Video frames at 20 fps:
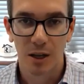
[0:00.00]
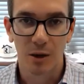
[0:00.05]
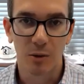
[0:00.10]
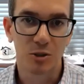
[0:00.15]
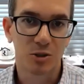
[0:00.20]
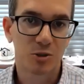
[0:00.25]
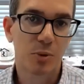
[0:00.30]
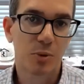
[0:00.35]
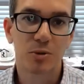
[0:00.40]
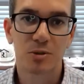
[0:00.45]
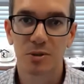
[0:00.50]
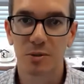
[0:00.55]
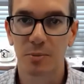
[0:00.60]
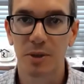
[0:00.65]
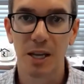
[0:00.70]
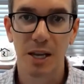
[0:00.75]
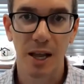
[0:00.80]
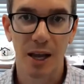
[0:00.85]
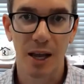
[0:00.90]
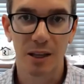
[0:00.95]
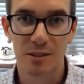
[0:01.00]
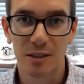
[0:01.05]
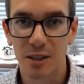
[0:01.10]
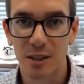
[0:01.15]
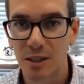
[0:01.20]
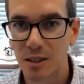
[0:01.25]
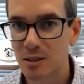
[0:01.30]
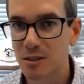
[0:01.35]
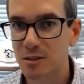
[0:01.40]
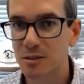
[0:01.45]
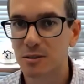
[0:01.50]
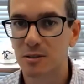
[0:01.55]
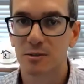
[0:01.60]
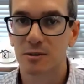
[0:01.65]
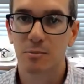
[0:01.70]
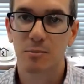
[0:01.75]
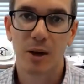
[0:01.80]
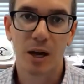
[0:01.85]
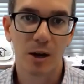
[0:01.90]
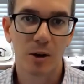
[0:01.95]
It was supposed to be an as
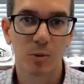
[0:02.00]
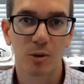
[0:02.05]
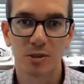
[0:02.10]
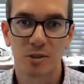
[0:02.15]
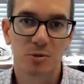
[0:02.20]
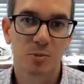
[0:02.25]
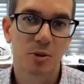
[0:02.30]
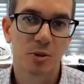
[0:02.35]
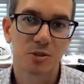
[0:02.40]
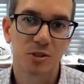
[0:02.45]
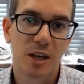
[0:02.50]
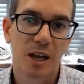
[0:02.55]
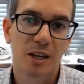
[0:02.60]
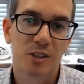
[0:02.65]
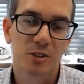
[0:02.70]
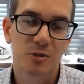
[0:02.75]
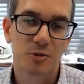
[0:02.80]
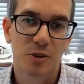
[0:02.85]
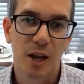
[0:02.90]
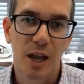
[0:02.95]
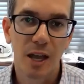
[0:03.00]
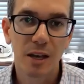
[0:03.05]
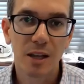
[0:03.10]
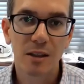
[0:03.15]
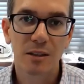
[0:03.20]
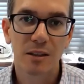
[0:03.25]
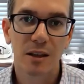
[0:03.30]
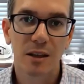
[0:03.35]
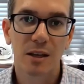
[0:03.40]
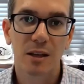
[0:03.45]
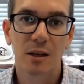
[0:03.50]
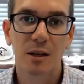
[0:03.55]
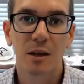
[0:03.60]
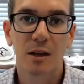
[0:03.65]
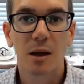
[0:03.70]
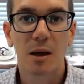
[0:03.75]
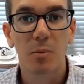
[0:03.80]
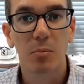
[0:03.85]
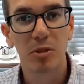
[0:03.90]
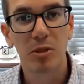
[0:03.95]
is. Buyer wasn't supposed to ask for anything,
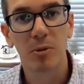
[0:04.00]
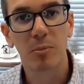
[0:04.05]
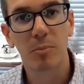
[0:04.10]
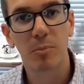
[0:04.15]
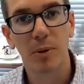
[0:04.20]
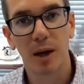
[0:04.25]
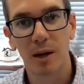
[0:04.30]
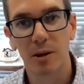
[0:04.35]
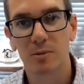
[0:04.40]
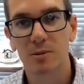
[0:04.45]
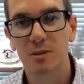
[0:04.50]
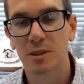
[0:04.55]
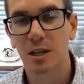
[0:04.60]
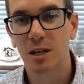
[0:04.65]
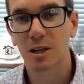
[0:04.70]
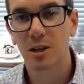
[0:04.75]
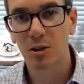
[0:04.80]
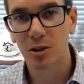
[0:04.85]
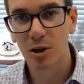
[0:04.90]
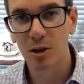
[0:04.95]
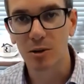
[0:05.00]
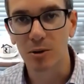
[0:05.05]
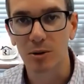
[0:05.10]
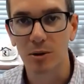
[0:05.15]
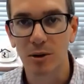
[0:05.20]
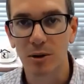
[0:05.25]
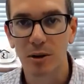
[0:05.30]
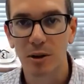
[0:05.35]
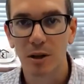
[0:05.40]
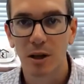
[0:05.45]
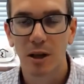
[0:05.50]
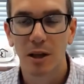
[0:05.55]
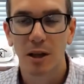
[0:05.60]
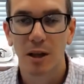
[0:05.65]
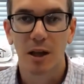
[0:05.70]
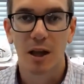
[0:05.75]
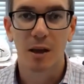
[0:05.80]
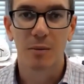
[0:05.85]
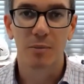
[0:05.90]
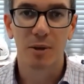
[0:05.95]
but the buyer was getting a loan.
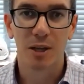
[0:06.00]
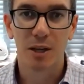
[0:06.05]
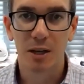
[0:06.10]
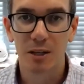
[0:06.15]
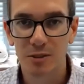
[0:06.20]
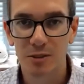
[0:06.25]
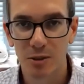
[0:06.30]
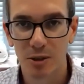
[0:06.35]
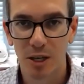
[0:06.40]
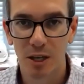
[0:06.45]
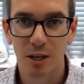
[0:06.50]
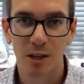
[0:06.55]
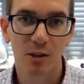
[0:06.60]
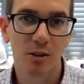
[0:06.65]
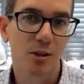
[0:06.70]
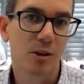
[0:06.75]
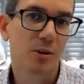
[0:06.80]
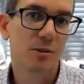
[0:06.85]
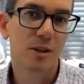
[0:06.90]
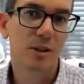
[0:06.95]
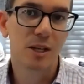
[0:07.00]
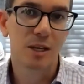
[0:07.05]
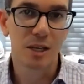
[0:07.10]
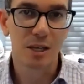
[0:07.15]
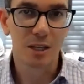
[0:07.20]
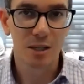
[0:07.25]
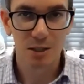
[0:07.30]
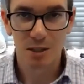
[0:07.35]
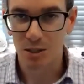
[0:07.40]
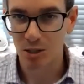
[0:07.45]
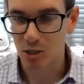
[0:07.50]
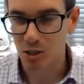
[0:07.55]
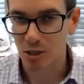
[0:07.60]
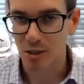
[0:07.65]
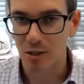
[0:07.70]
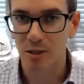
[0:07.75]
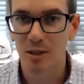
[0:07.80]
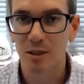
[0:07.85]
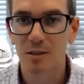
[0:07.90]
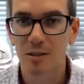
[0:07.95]
And because they're getting a loan, they needed
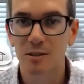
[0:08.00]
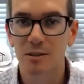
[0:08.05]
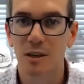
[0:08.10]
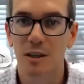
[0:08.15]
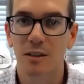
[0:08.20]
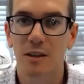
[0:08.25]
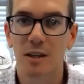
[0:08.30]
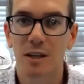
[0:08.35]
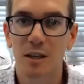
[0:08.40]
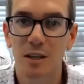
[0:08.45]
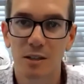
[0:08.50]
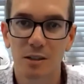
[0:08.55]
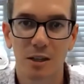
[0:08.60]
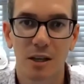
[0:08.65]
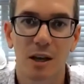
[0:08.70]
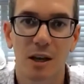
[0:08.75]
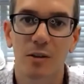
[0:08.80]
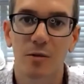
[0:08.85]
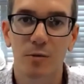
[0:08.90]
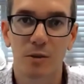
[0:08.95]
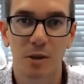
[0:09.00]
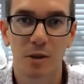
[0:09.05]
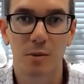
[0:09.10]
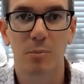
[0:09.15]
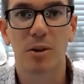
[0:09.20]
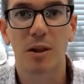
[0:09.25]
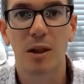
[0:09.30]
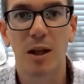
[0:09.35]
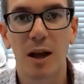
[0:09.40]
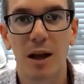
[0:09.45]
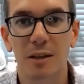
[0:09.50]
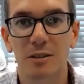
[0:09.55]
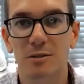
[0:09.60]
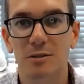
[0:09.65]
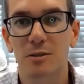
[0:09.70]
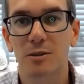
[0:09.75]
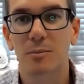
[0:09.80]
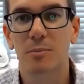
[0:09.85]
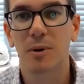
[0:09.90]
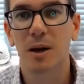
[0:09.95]
insurance and they needed to kind of comply.
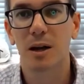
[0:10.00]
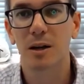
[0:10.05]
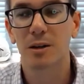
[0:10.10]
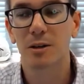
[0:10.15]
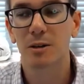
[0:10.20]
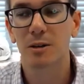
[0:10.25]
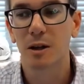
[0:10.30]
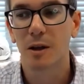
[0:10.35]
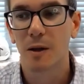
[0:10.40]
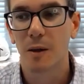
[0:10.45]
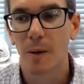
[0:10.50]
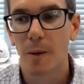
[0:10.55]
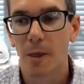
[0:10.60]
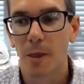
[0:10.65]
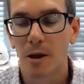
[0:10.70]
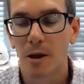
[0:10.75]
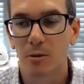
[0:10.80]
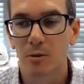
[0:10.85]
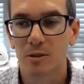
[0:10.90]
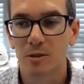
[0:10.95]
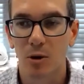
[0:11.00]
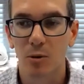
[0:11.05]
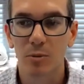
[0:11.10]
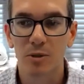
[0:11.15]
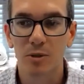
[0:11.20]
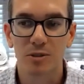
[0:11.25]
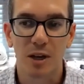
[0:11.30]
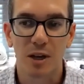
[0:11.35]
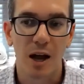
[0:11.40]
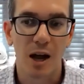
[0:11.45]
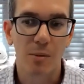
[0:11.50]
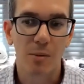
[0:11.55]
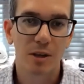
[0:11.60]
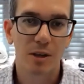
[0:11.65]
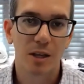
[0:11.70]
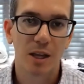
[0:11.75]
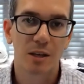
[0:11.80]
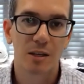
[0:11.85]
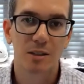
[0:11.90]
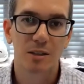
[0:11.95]
So the buyer was almost
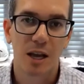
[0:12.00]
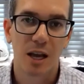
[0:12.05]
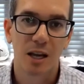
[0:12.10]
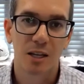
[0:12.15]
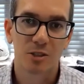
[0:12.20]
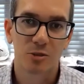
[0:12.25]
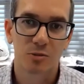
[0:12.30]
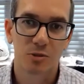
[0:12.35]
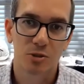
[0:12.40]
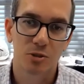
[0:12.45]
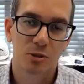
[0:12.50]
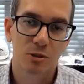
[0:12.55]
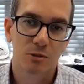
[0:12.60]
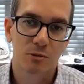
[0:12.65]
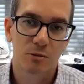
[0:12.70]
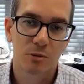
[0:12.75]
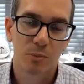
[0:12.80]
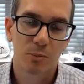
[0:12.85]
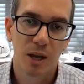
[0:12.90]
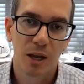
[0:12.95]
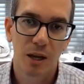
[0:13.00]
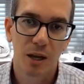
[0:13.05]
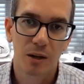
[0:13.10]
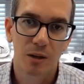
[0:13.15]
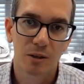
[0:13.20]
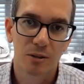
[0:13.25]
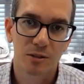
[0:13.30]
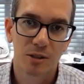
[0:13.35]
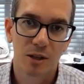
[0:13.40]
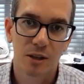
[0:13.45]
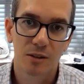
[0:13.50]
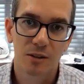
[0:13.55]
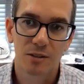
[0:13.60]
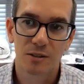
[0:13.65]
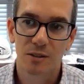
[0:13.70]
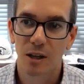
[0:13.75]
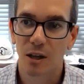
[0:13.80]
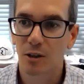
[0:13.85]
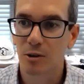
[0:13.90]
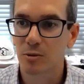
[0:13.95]
obligated to ask for certain repairs. And the
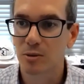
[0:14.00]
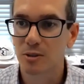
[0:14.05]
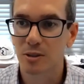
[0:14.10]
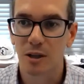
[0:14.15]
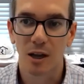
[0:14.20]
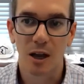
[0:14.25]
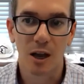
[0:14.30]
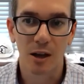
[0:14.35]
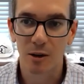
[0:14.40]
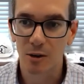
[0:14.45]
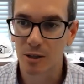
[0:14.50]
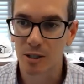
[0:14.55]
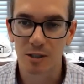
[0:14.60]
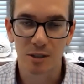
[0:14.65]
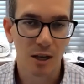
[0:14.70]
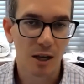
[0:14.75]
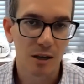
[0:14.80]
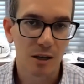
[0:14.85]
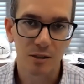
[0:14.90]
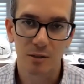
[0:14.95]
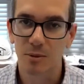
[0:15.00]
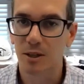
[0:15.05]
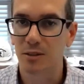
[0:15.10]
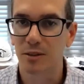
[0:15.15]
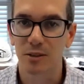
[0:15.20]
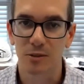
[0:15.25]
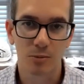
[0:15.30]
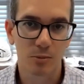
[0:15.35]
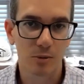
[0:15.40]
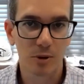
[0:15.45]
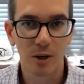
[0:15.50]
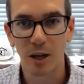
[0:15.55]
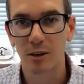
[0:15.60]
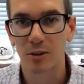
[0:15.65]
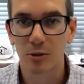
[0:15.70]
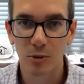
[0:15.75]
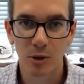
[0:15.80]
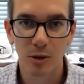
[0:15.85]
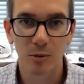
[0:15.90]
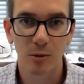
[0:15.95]
seller was like, I already talked about this. We're
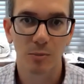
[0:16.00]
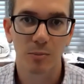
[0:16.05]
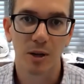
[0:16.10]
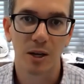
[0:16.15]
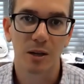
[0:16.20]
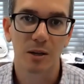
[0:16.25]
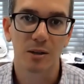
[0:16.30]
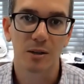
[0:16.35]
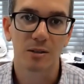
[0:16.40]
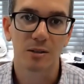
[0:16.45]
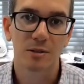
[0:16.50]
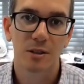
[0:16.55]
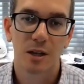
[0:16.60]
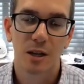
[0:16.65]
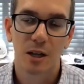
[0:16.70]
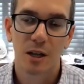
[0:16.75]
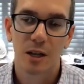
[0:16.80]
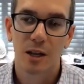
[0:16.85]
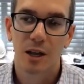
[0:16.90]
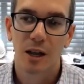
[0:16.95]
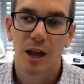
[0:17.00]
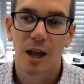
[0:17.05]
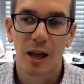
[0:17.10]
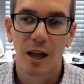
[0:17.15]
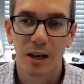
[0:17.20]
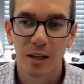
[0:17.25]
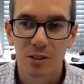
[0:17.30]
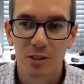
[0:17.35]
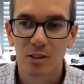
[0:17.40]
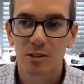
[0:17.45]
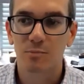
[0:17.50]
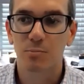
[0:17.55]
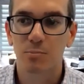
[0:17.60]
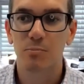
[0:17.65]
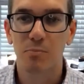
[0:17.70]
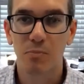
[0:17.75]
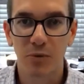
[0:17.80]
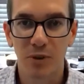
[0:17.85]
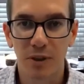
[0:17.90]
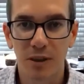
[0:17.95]
not doing repairs. And
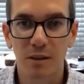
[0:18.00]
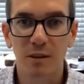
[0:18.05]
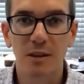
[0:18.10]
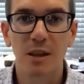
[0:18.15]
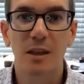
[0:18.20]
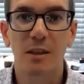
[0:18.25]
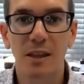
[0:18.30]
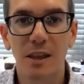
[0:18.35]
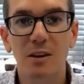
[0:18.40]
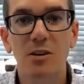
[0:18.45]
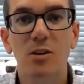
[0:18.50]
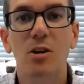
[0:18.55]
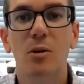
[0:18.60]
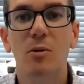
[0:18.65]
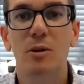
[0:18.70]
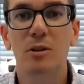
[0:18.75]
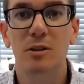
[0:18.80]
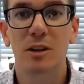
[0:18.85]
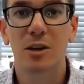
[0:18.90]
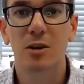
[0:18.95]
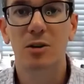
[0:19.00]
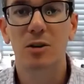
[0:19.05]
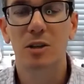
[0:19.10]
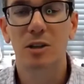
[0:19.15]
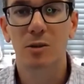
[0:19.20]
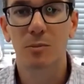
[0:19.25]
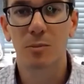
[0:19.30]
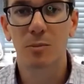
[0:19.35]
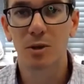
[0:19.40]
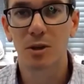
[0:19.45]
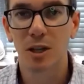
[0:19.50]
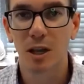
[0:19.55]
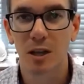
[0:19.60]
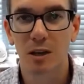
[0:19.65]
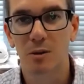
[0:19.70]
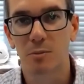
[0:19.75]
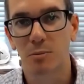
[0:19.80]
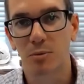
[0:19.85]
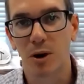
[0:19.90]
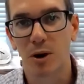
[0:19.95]
they couldn't
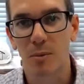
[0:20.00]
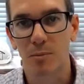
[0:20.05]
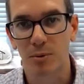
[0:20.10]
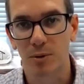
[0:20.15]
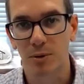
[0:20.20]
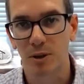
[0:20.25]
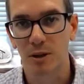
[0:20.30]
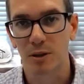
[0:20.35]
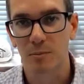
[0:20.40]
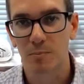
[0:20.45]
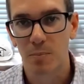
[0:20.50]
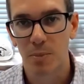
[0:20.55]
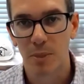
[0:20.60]
communicate it properly.